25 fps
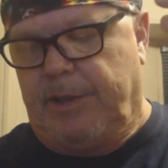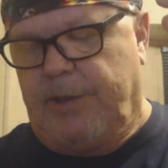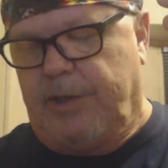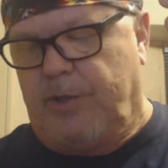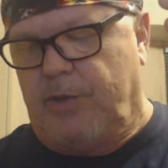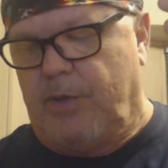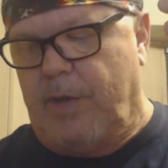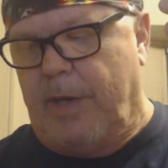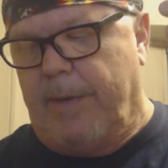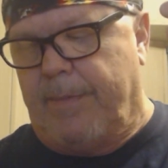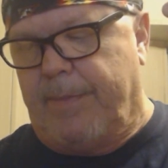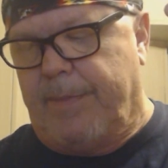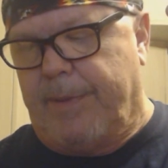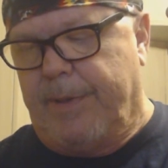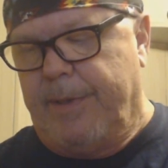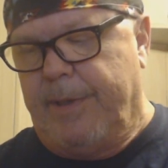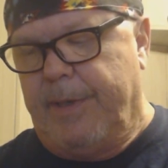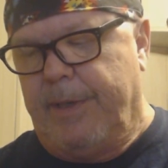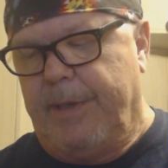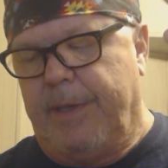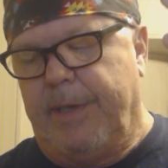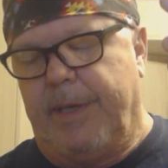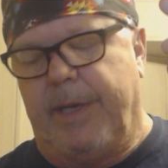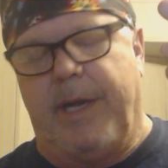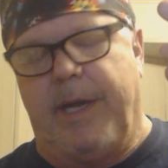strip.
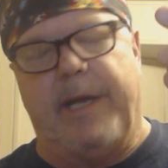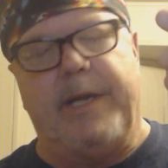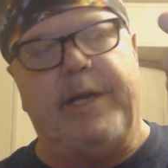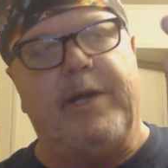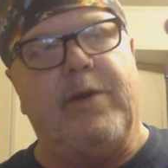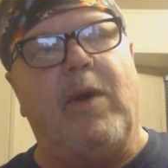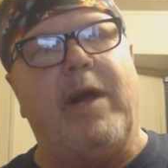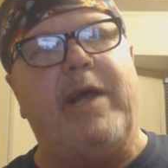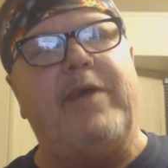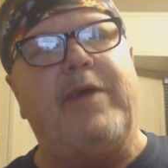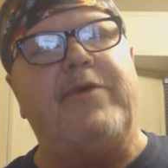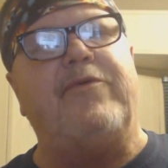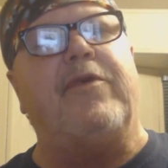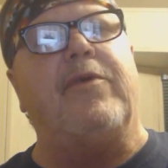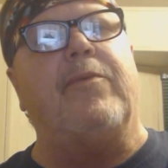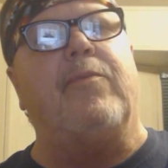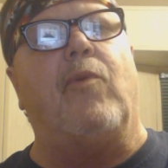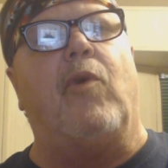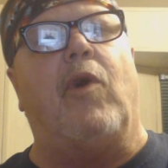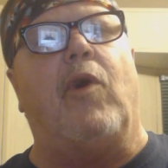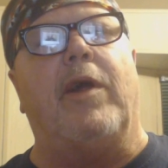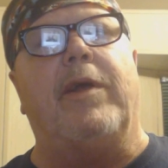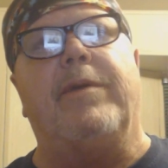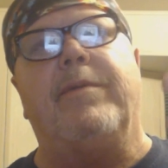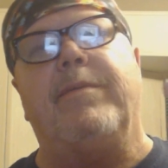And you wasted
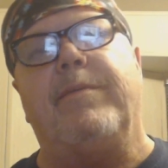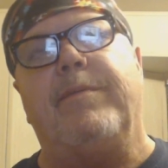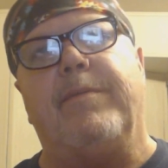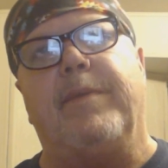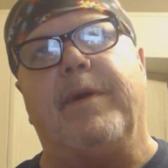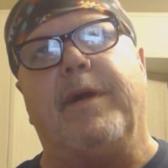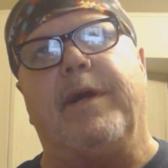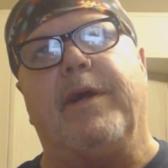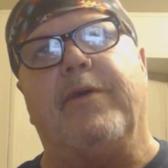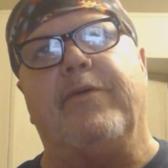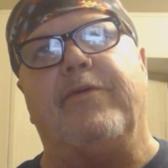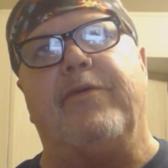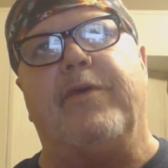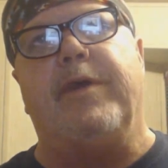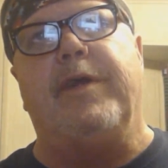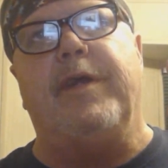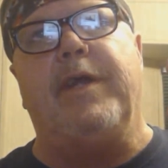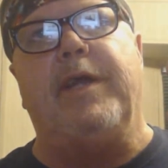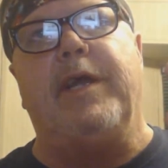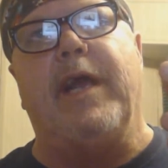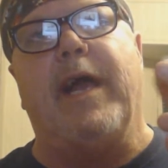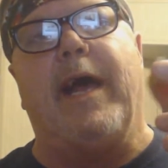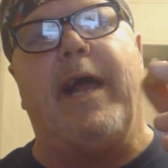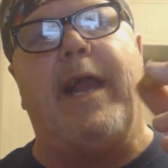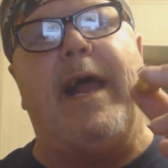one, because
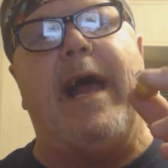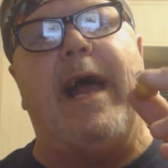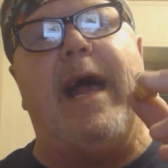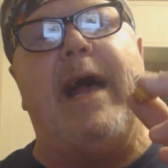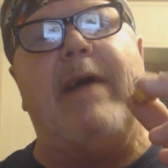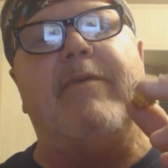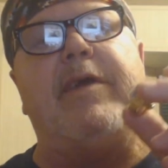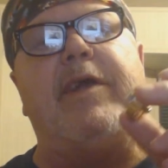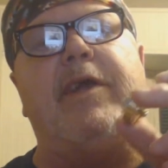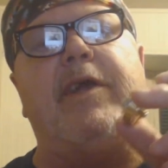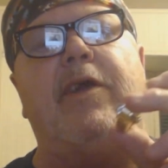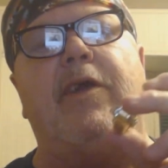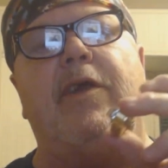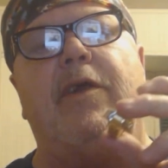you got to have it